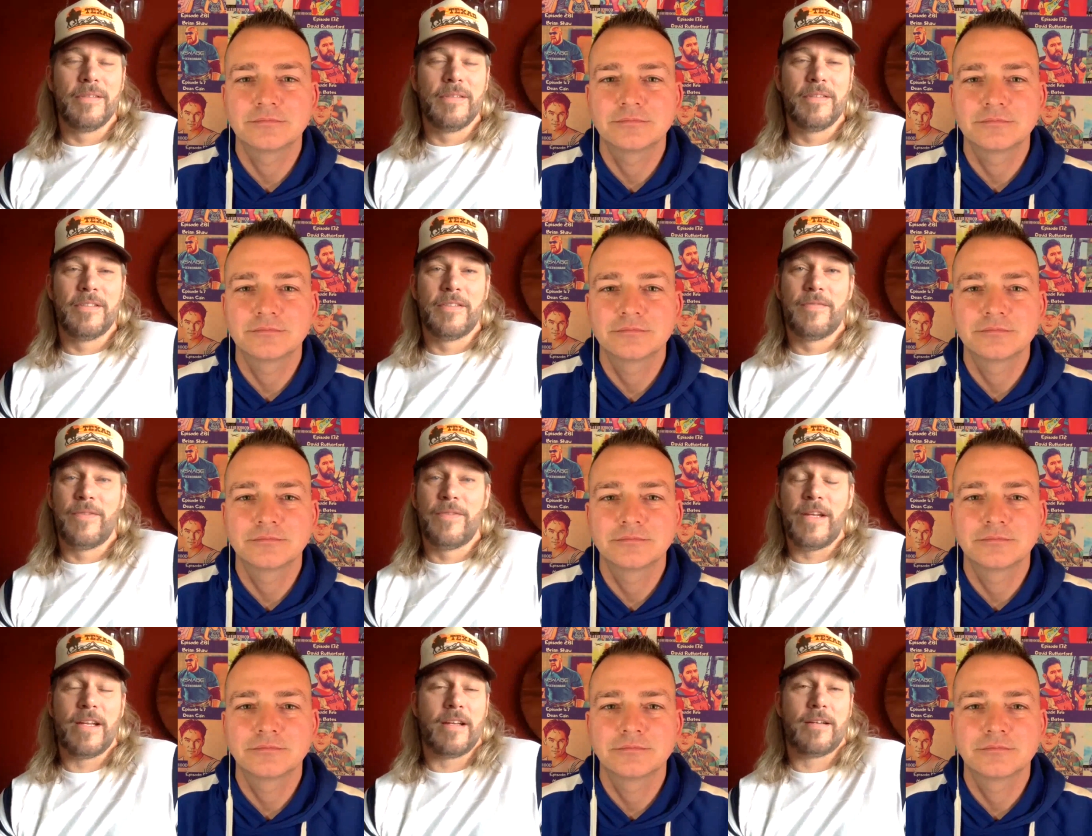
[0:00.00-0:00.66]

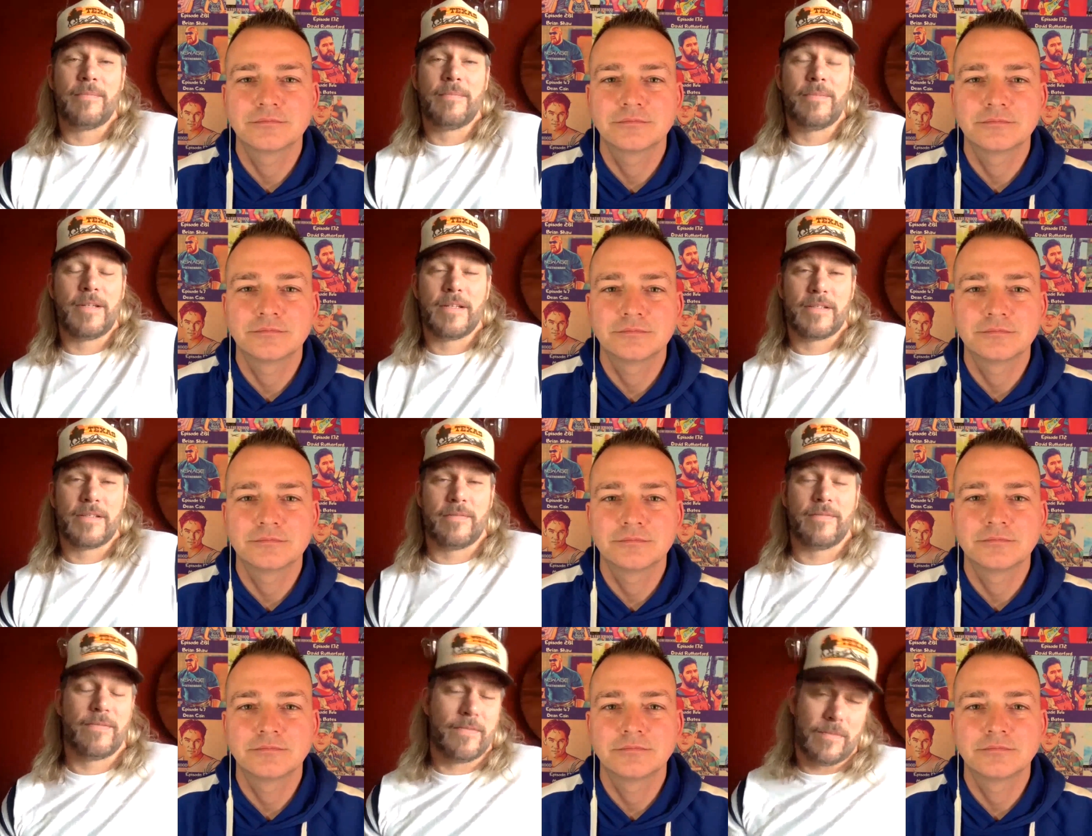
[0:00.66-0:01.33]
Speaker 1: via because
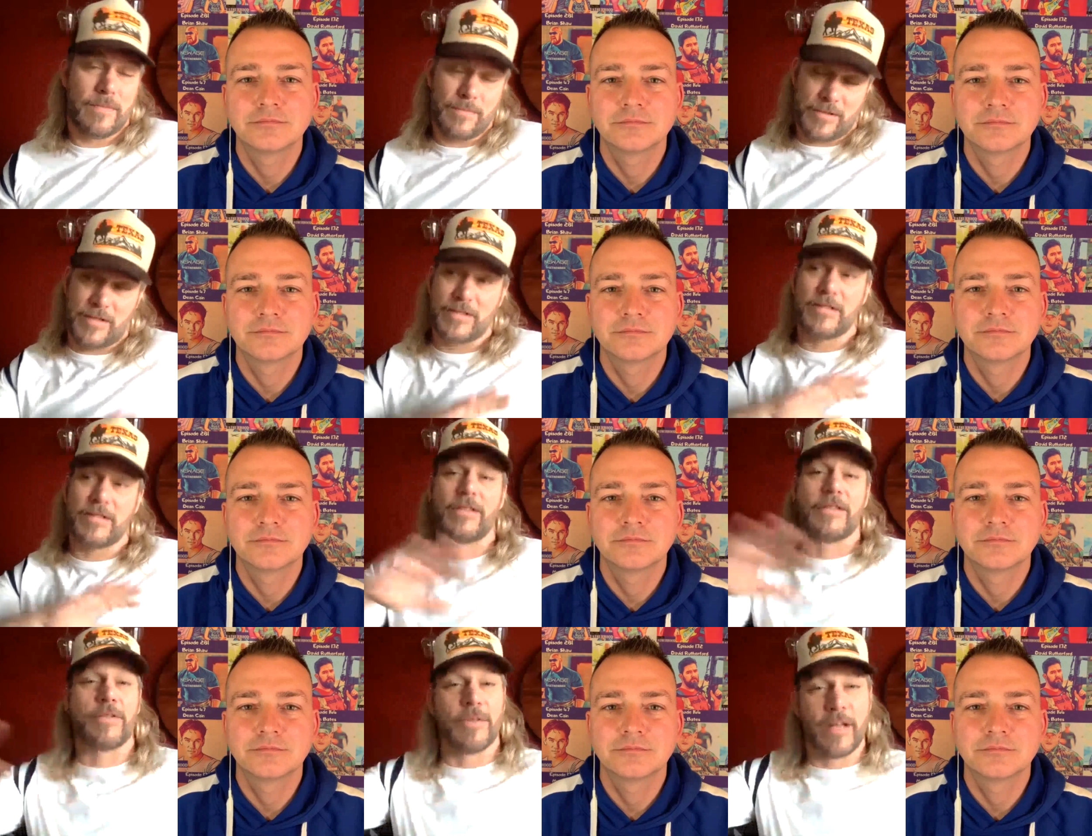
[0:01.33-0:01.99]
of because
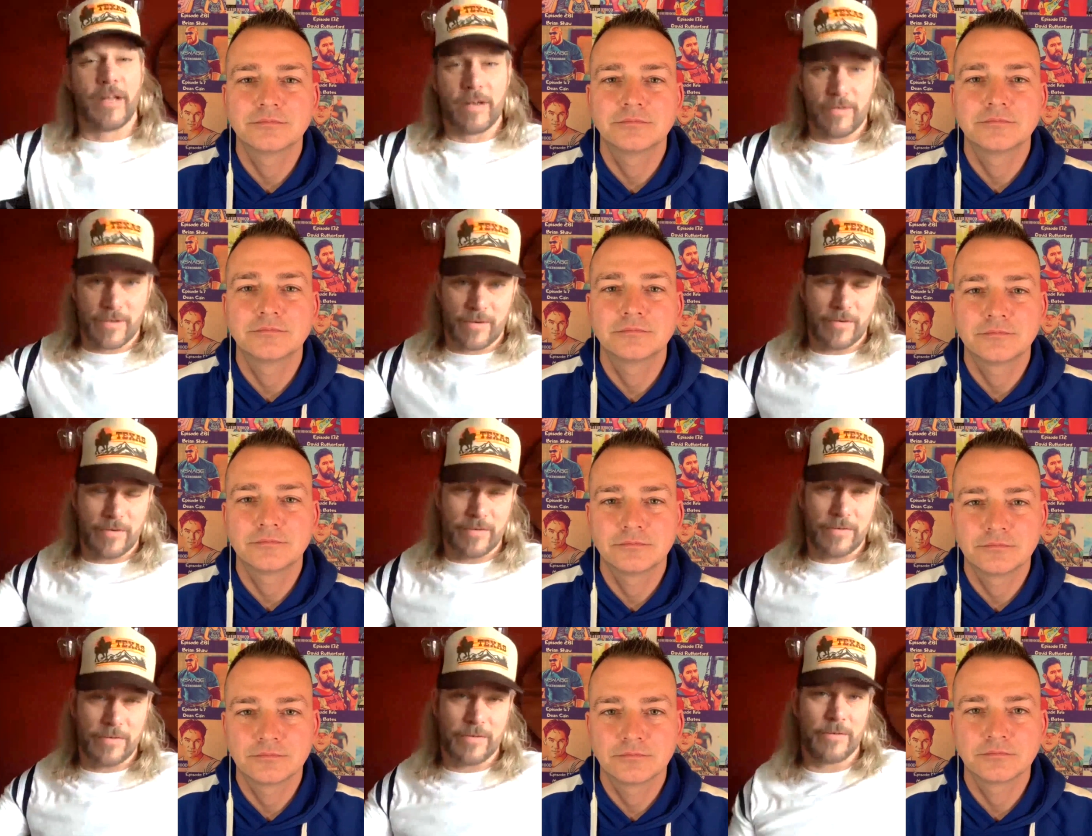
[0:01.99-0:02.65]
of the tornado
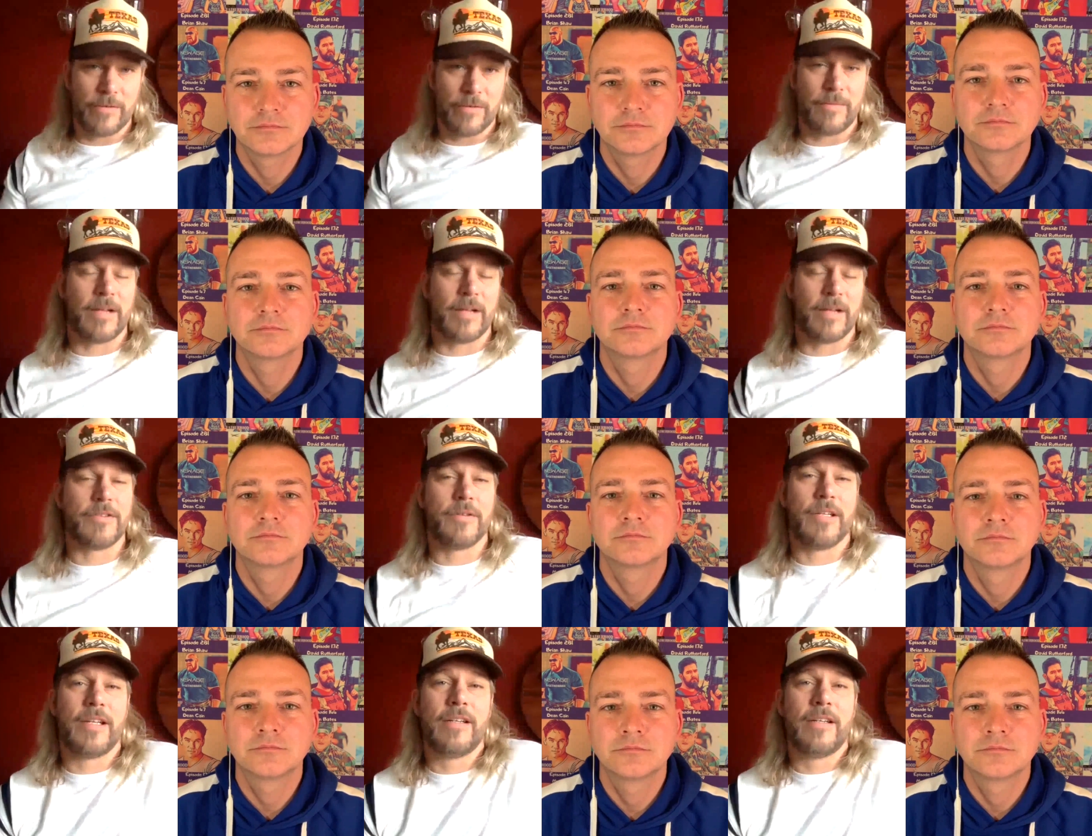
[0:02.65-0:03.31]
going through Mount
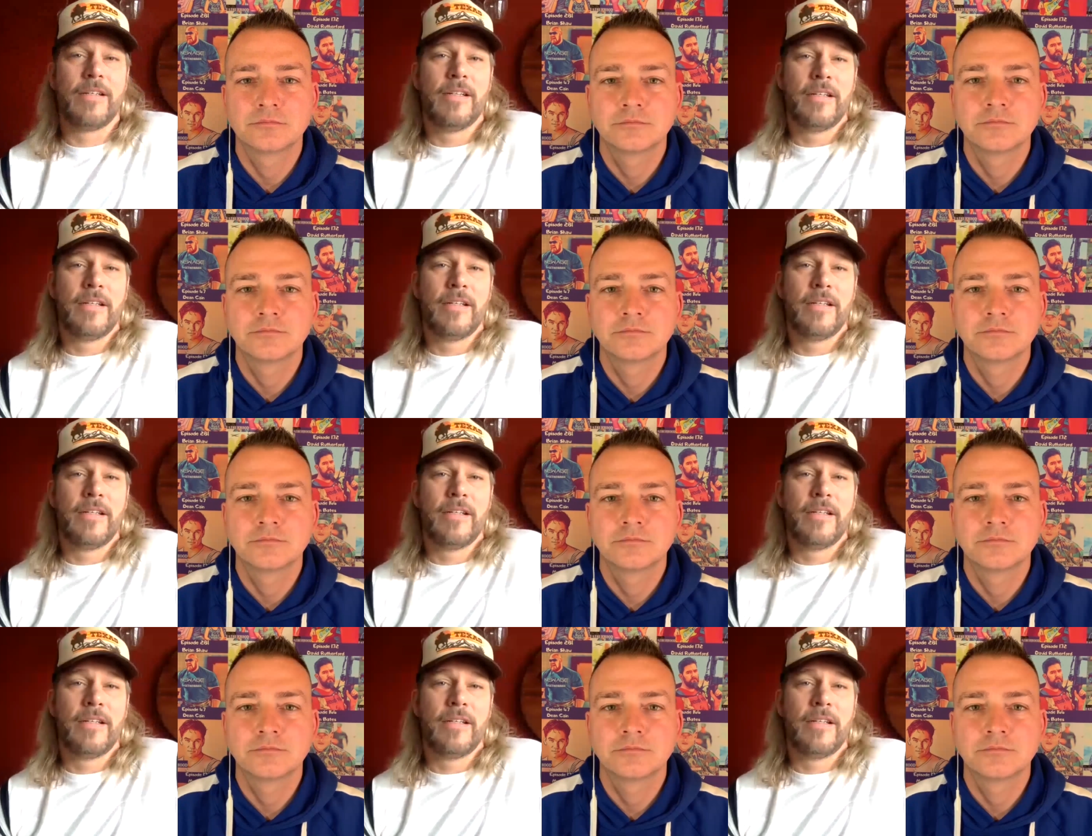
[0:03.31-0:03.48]
Juliet.